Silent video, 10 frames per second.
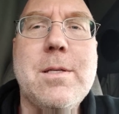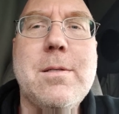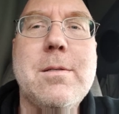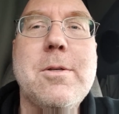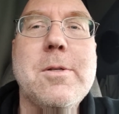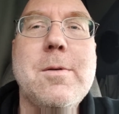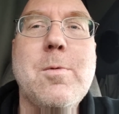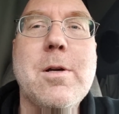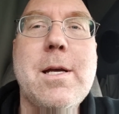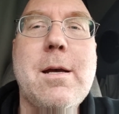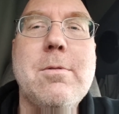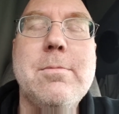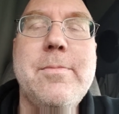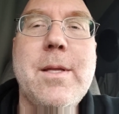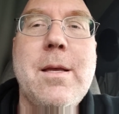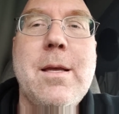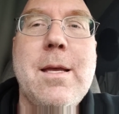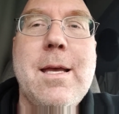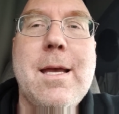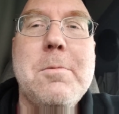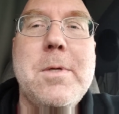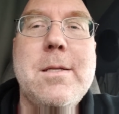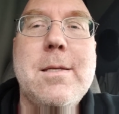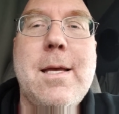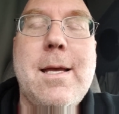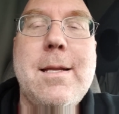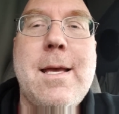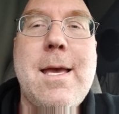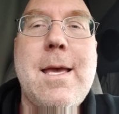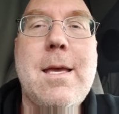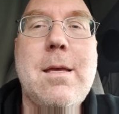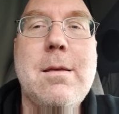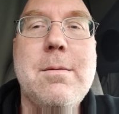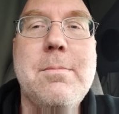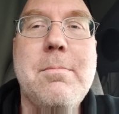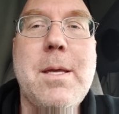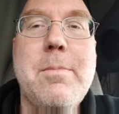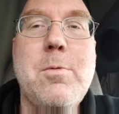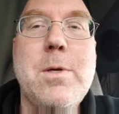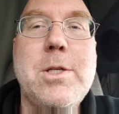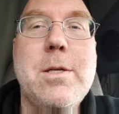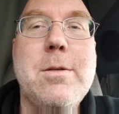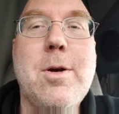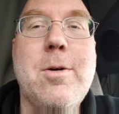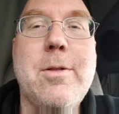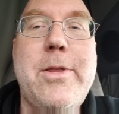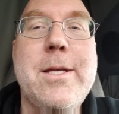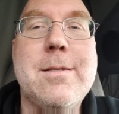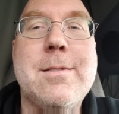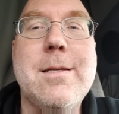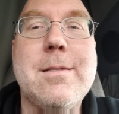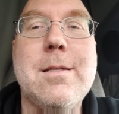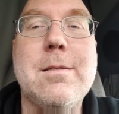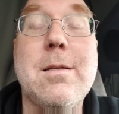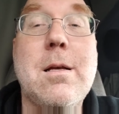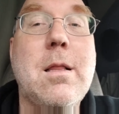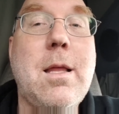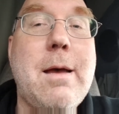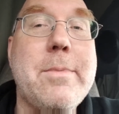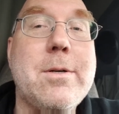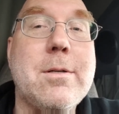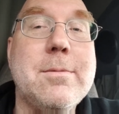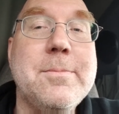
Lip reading: necessarily work out, and we decide, hey, maybe we should call this distance a kilometer,